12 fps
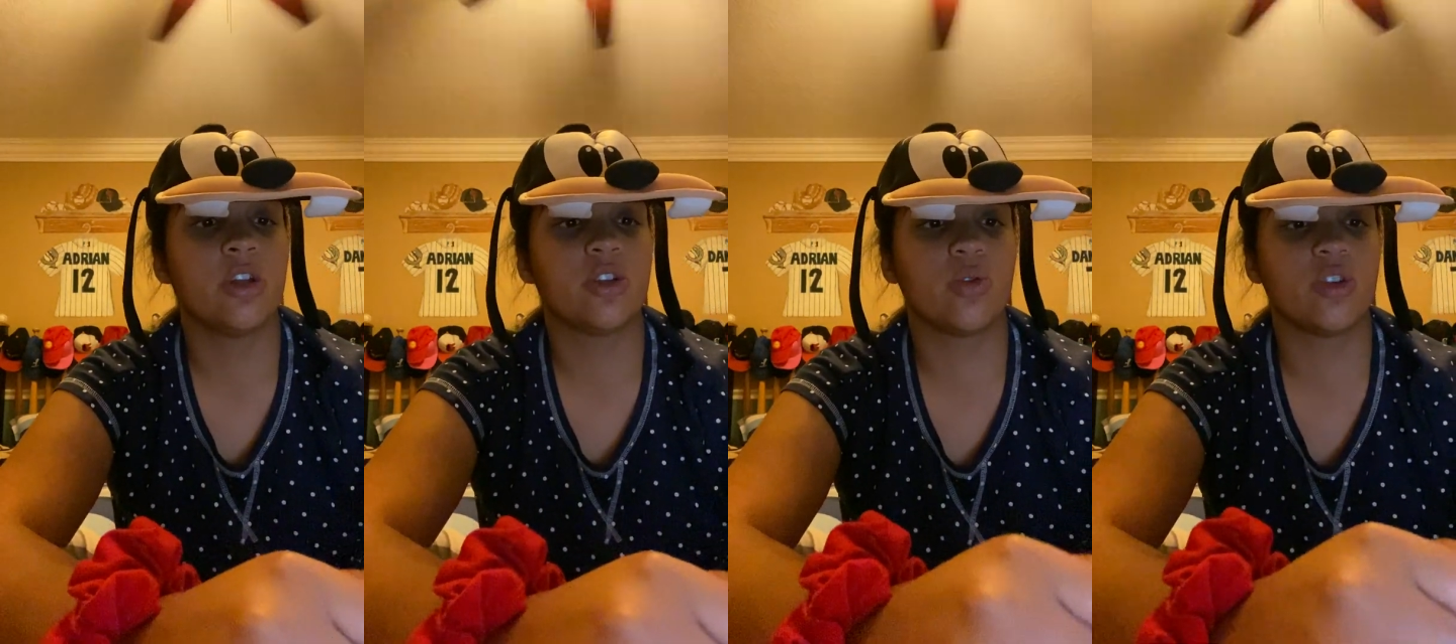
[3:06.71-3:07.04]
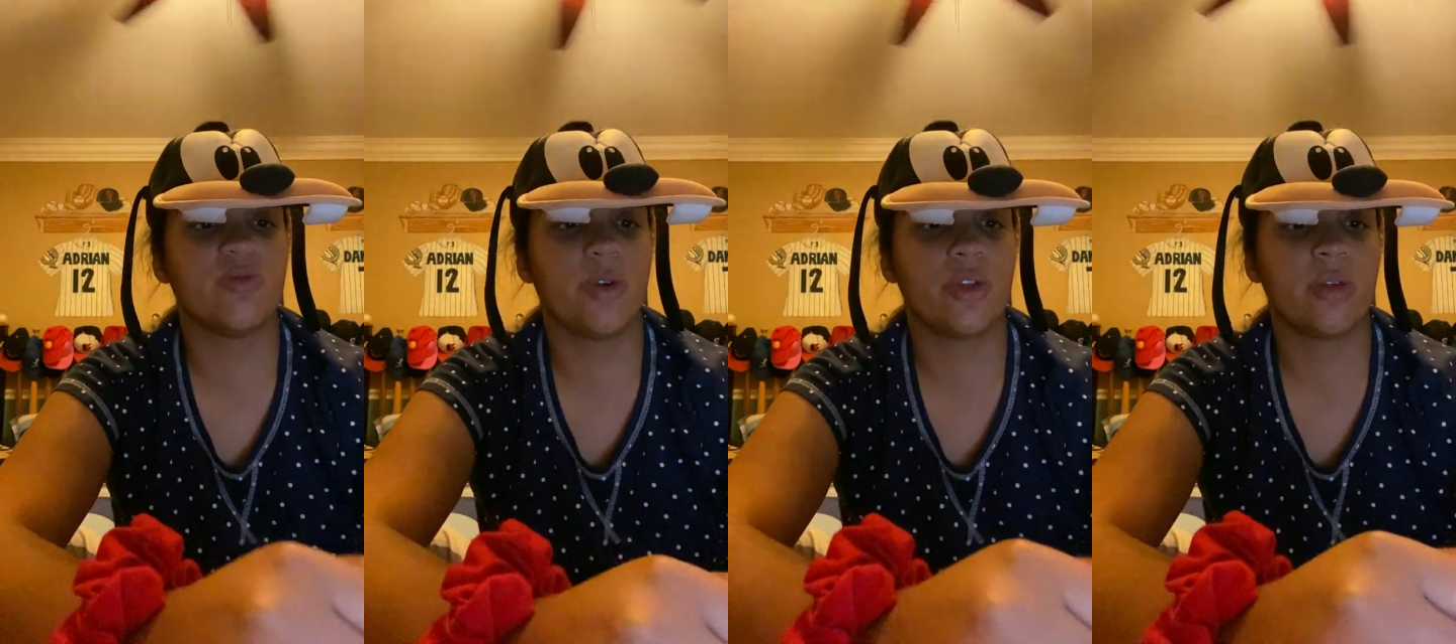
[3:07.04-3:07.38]

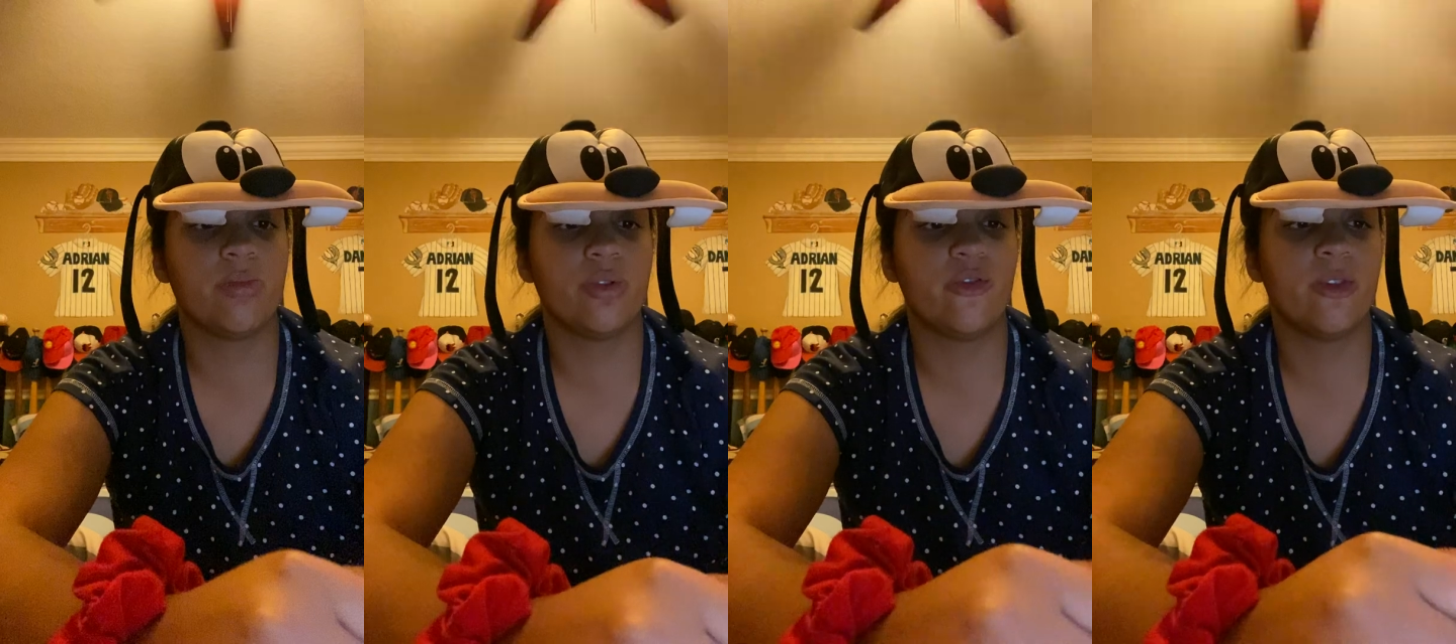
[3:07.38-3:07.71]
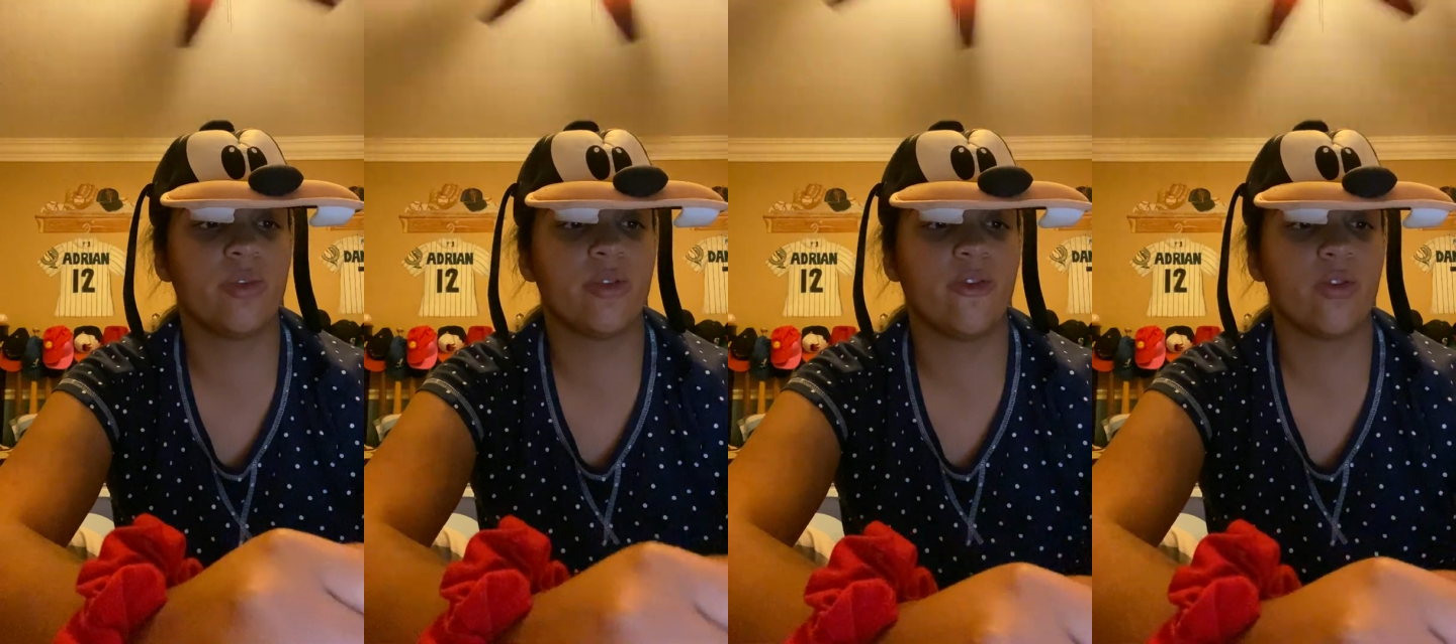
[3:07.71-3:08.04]
towards both
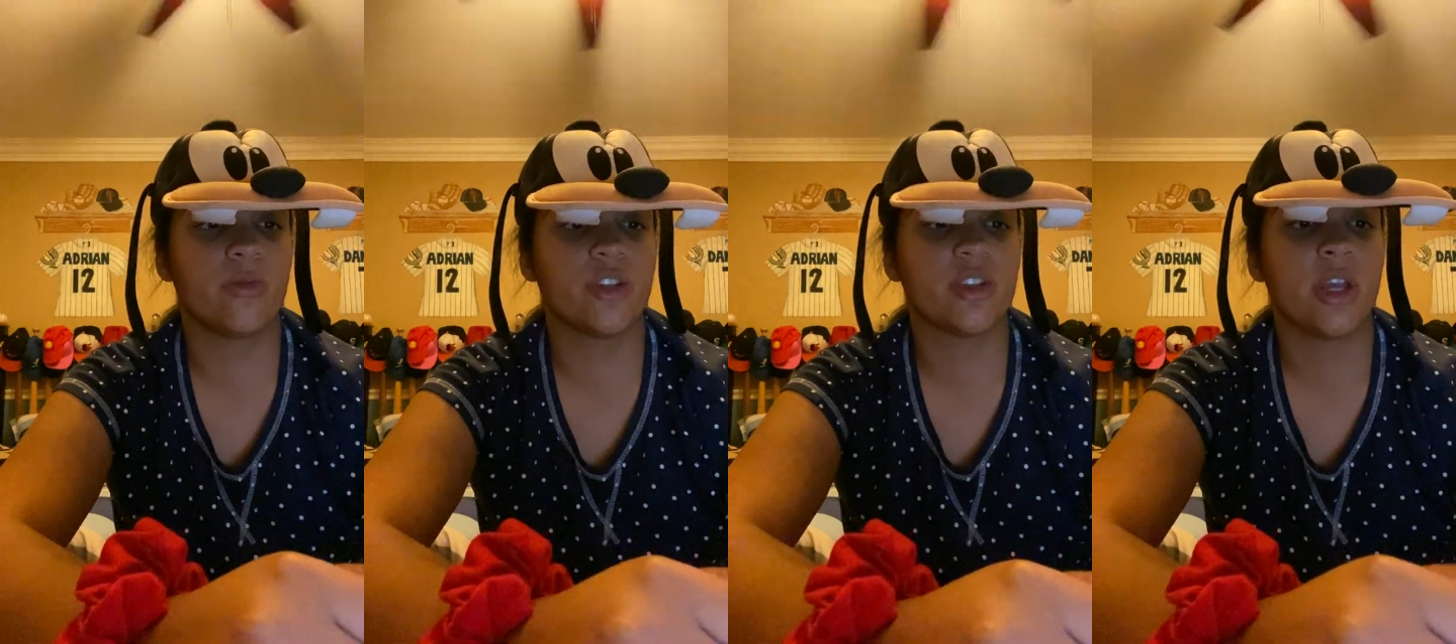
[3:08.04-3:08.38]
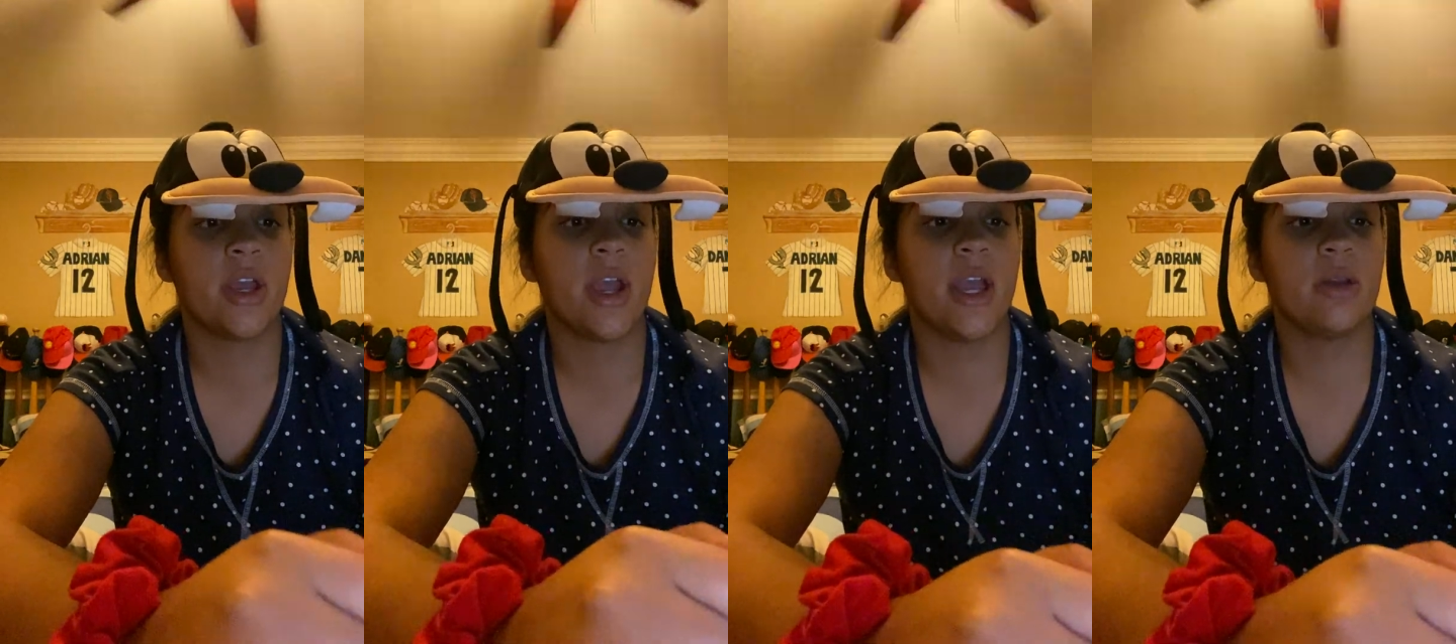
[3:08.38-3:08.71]
improving performance
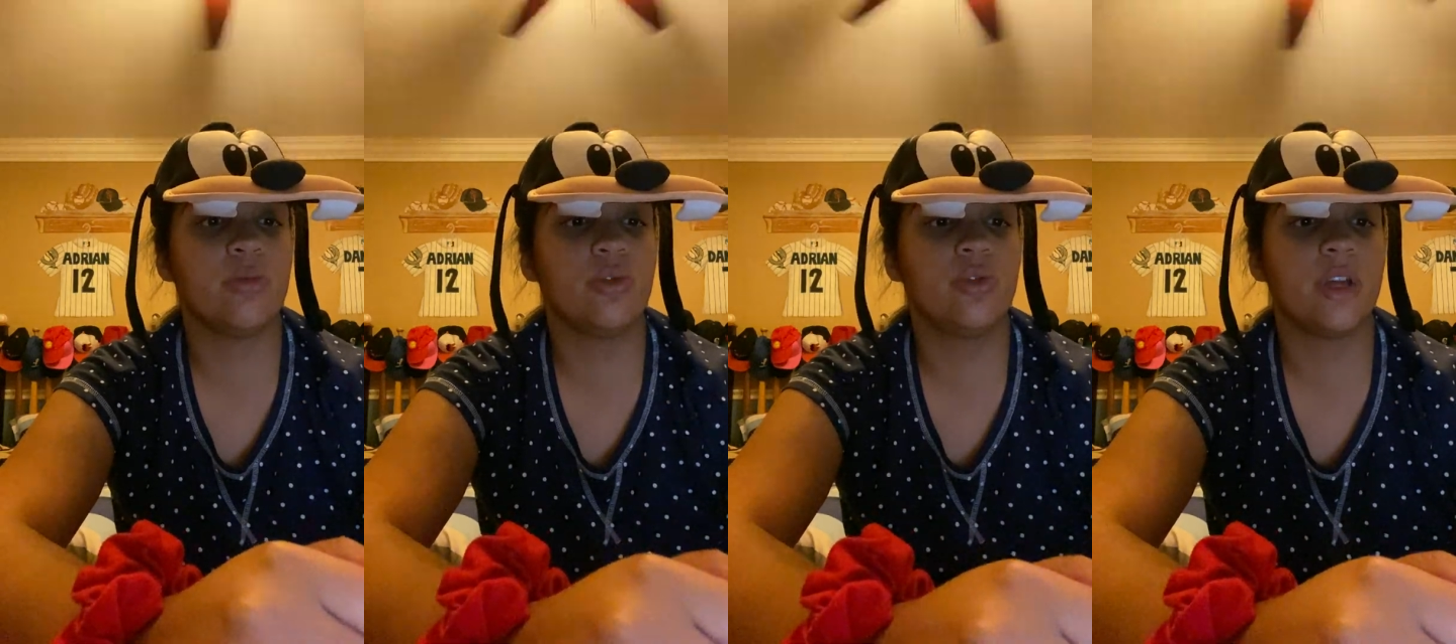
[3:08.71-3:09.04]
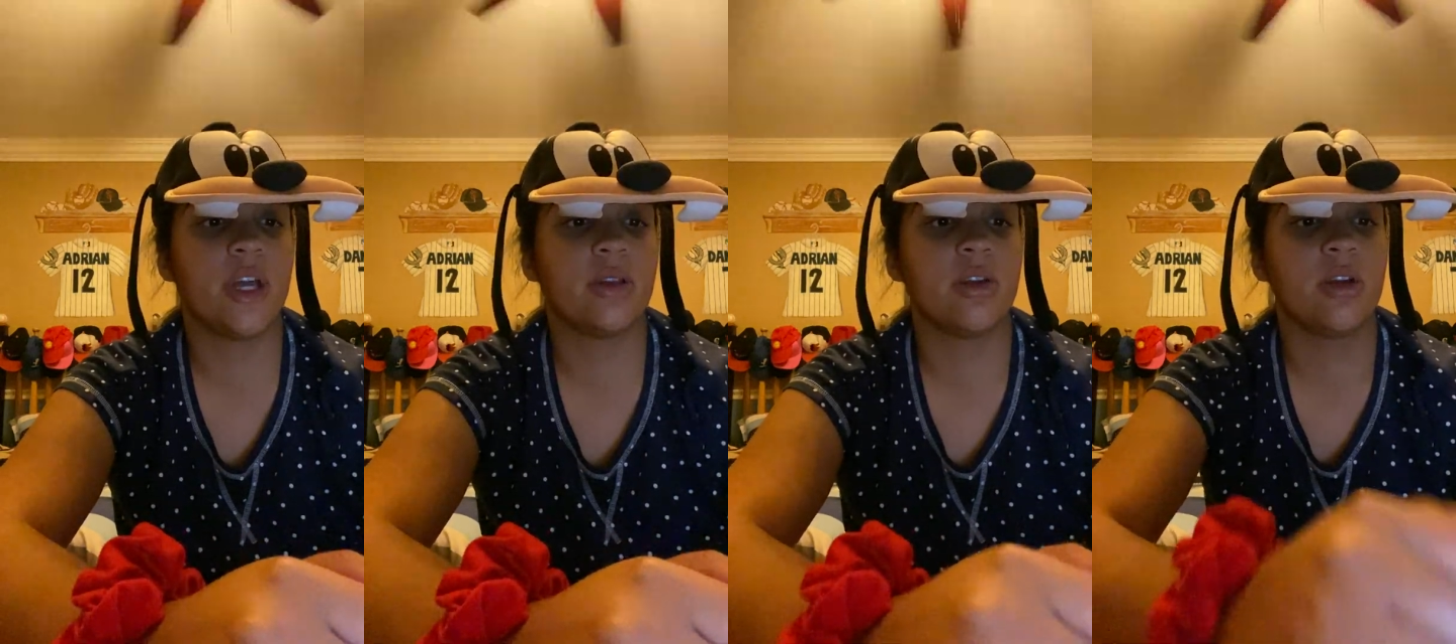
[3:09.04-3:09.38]
and mood
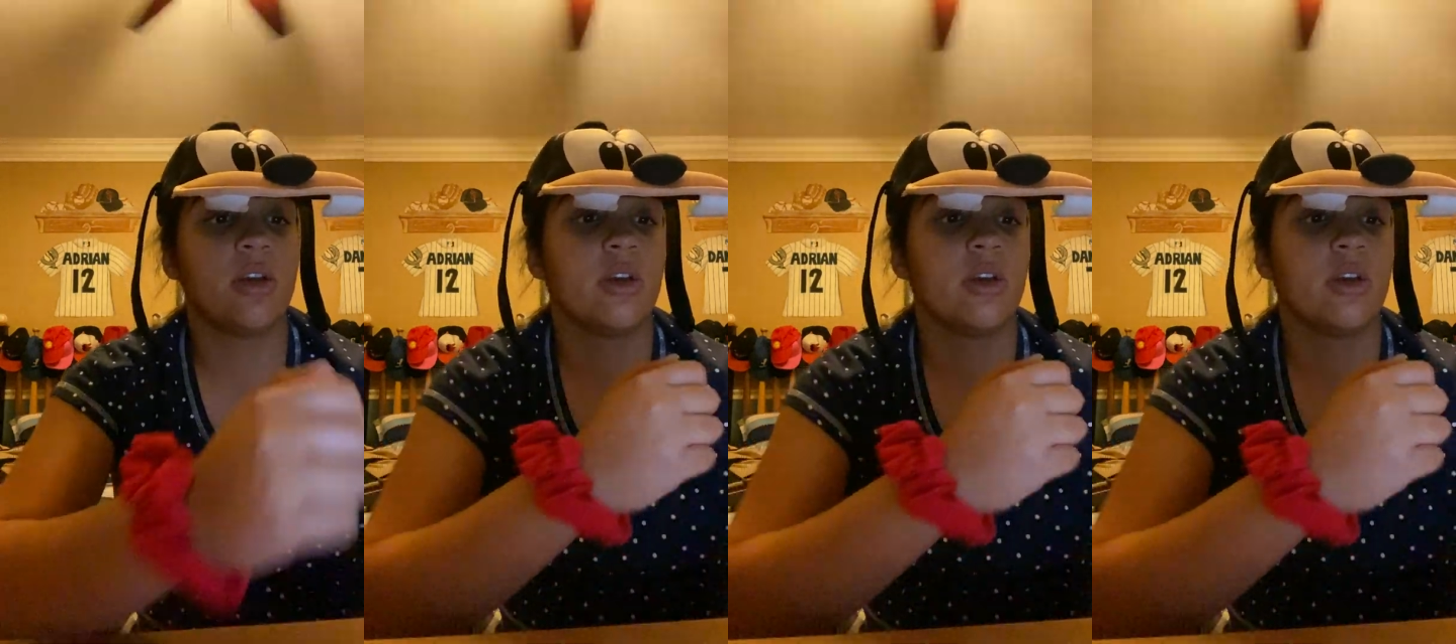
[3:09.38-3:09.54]
and